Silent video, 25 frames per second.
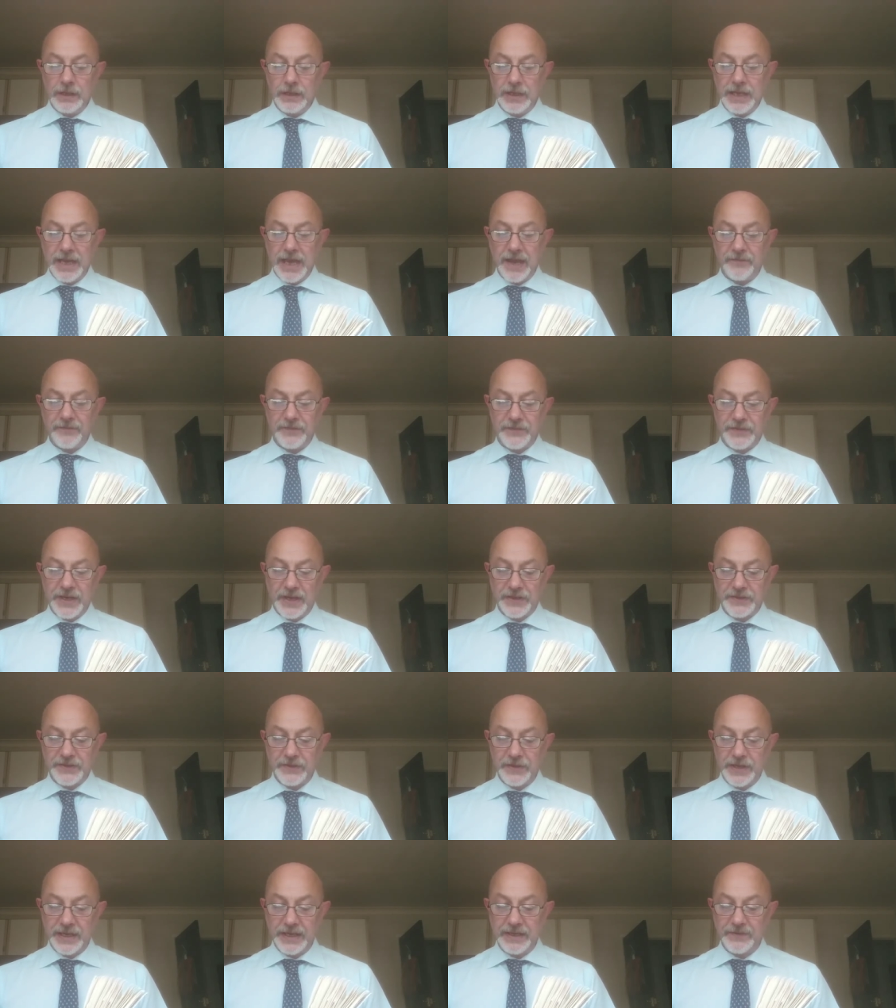Liev
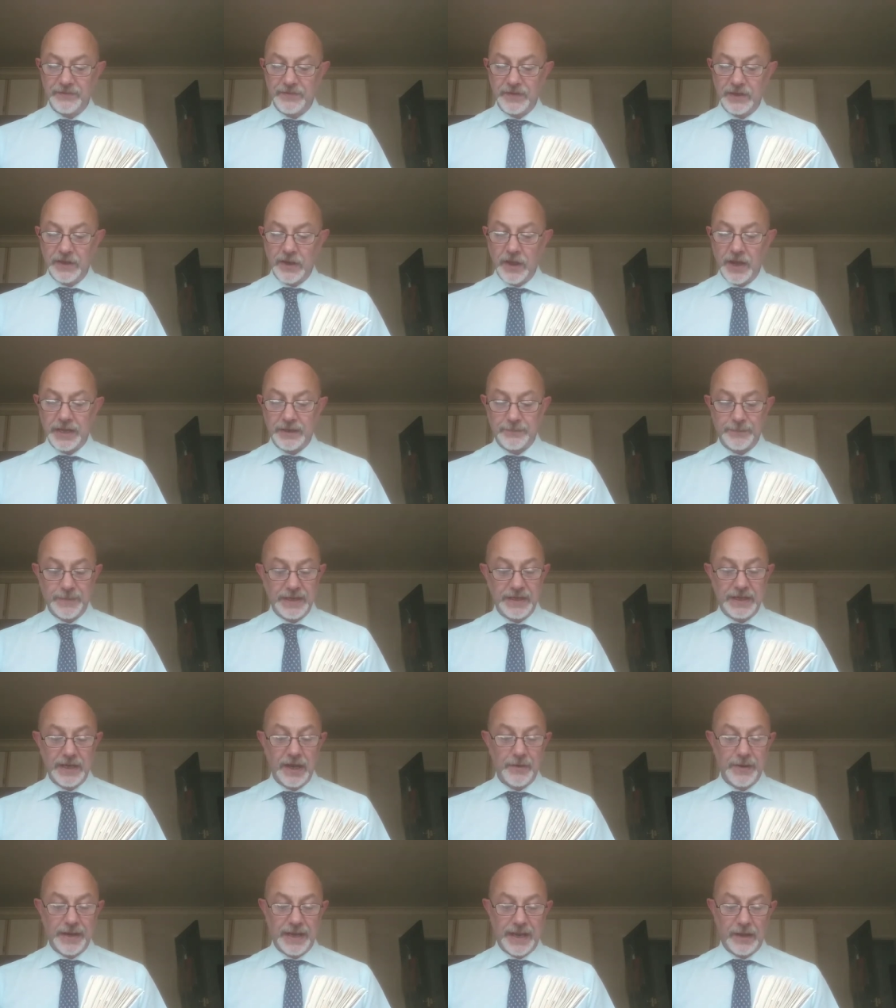doesn't even like me
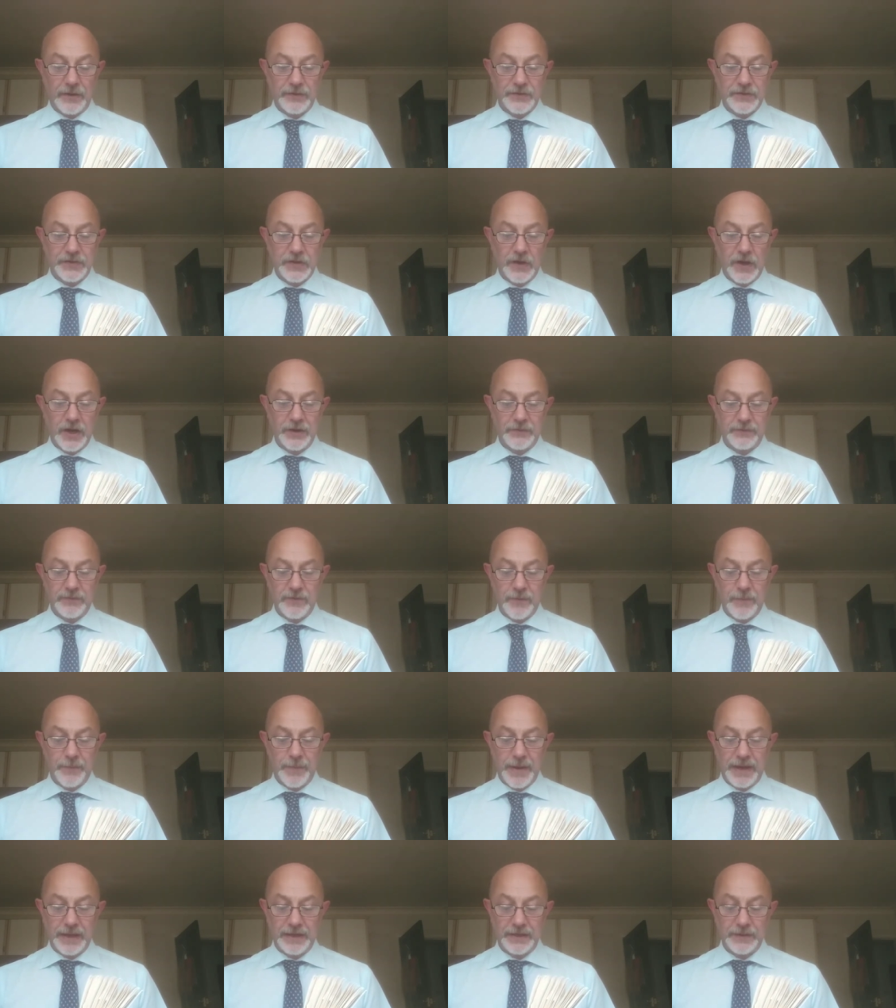going outside with
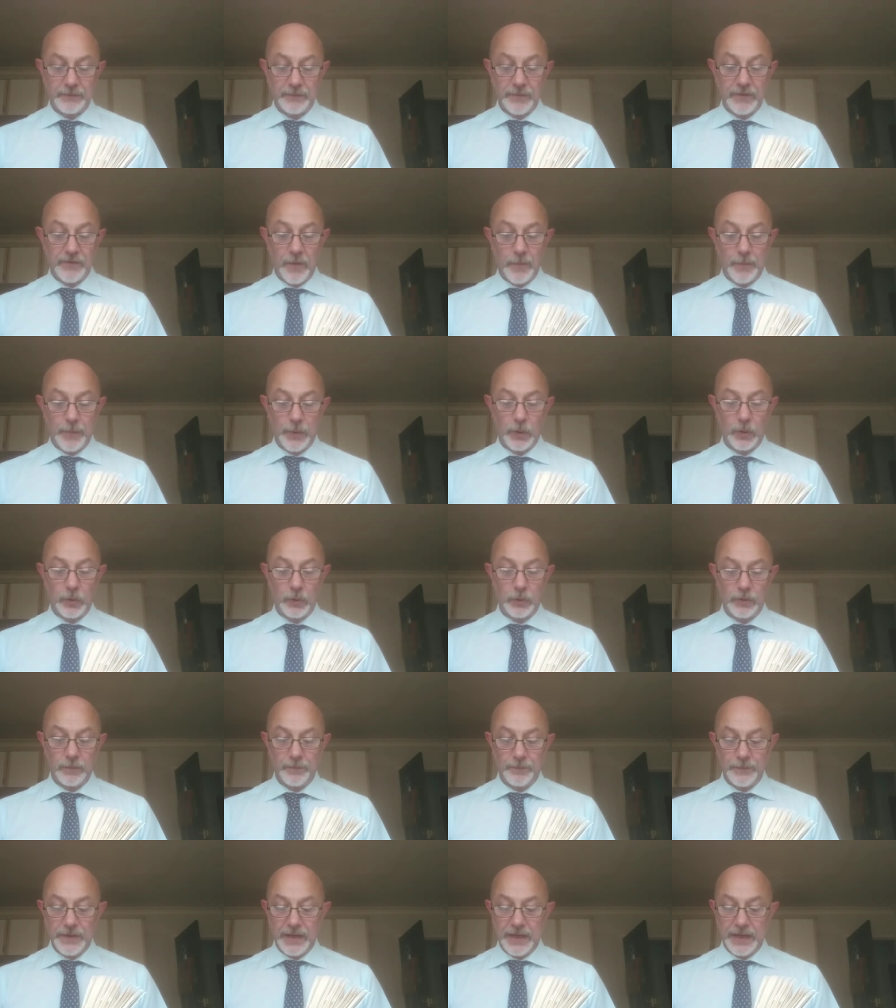a, ba- with a
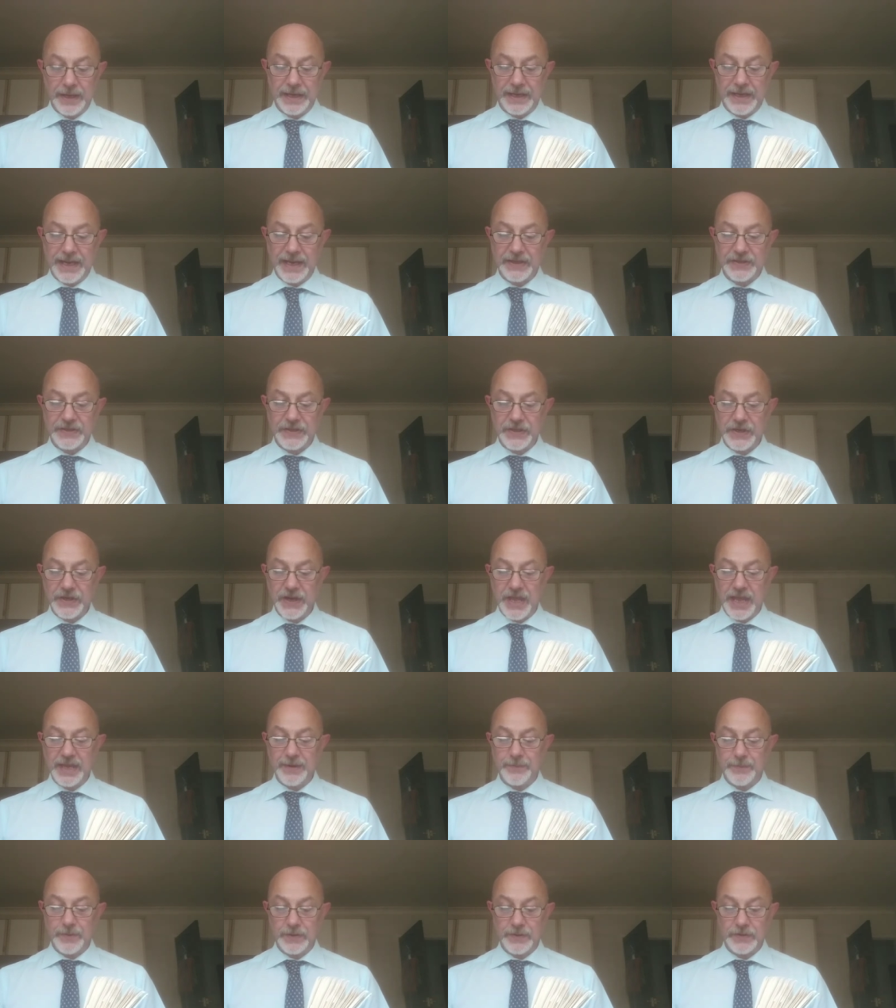ball in case the
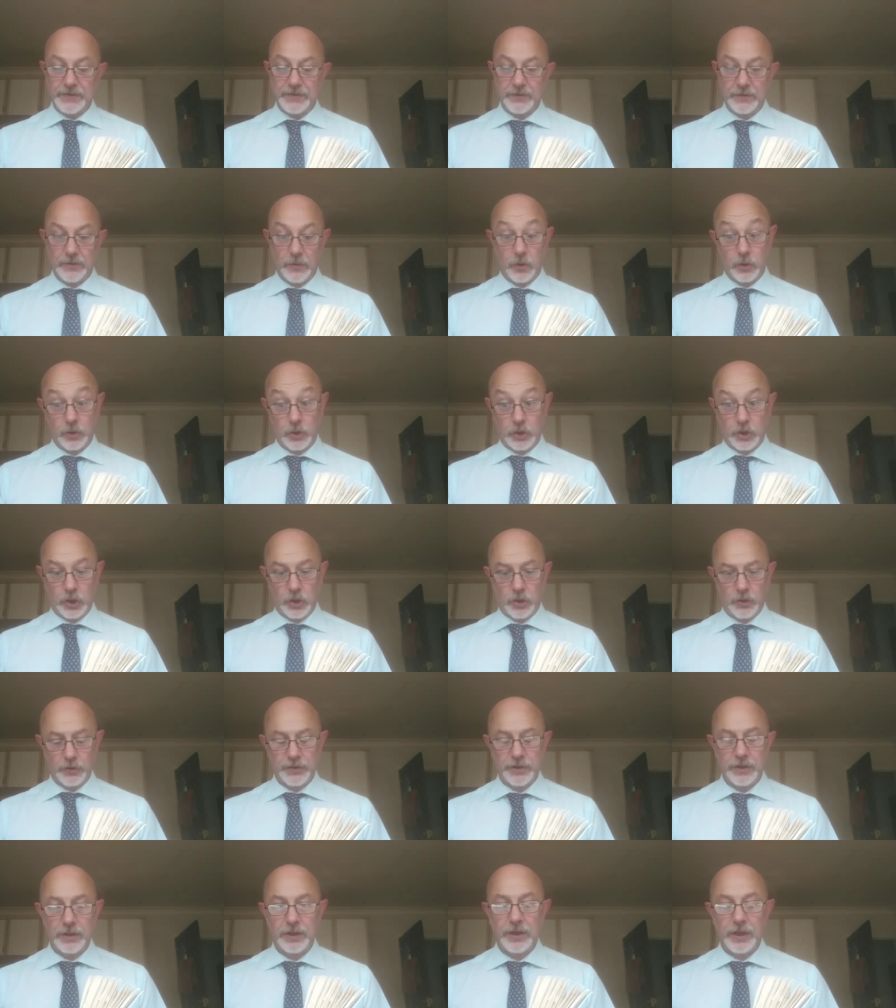neighbours, or
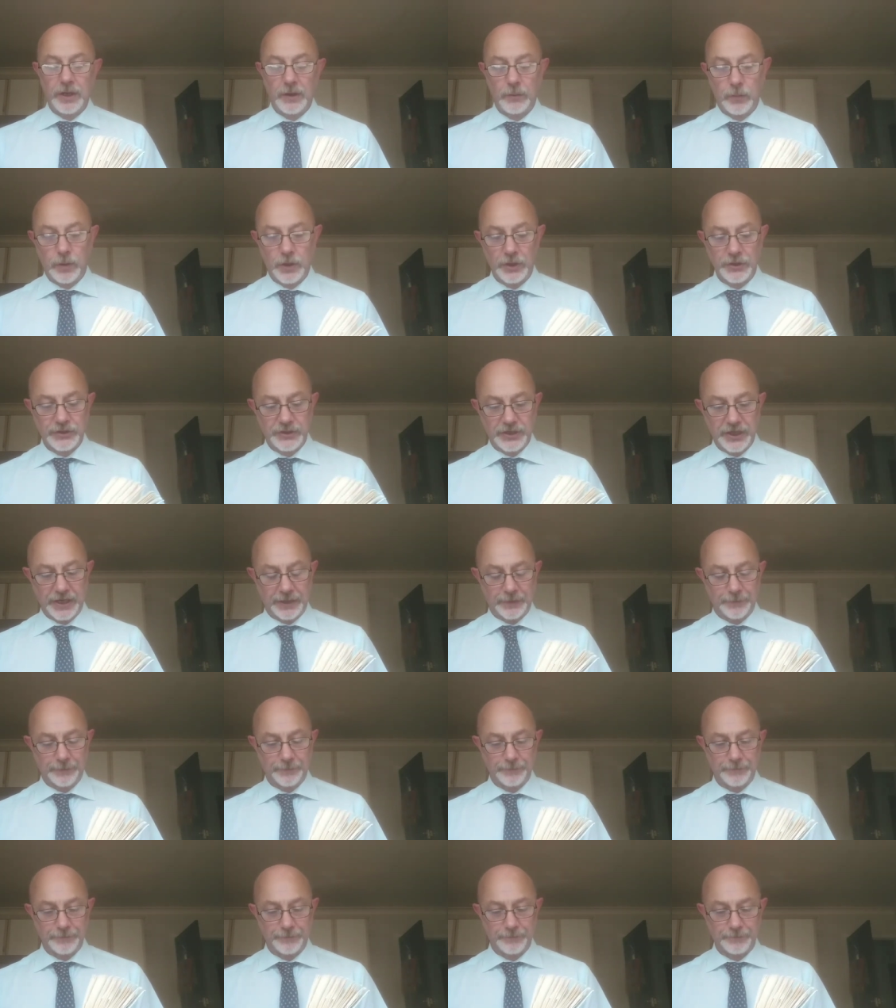God, are
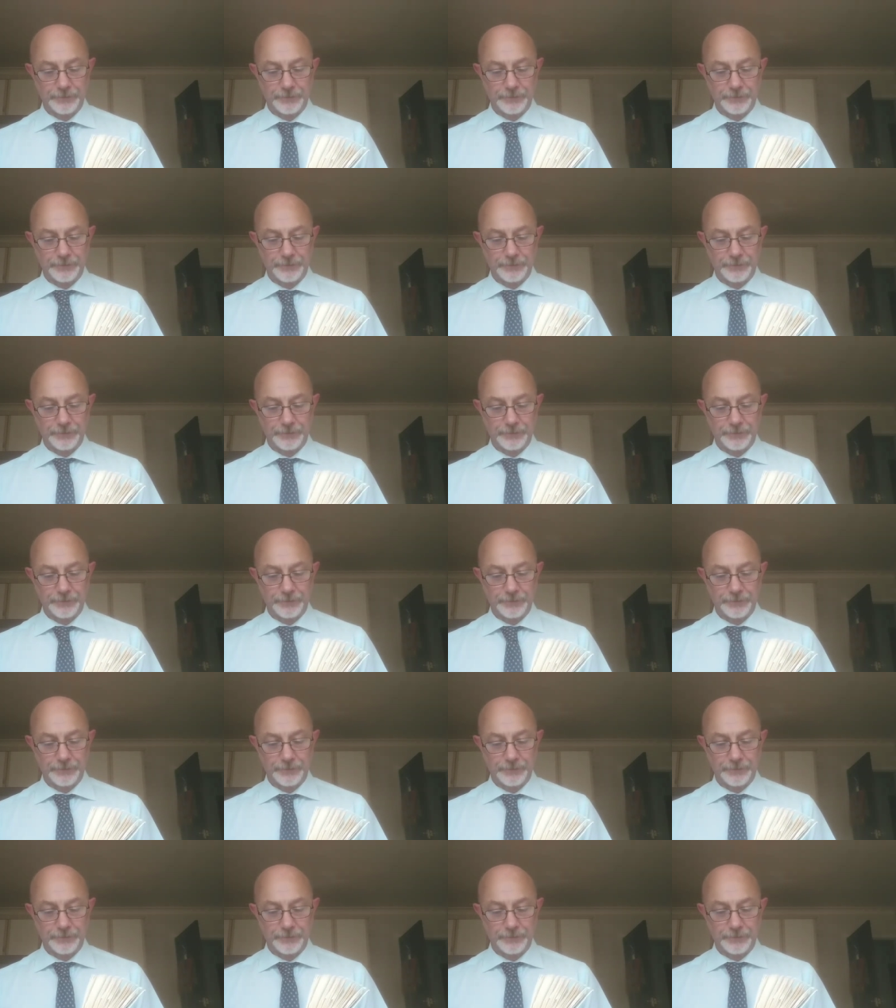watching.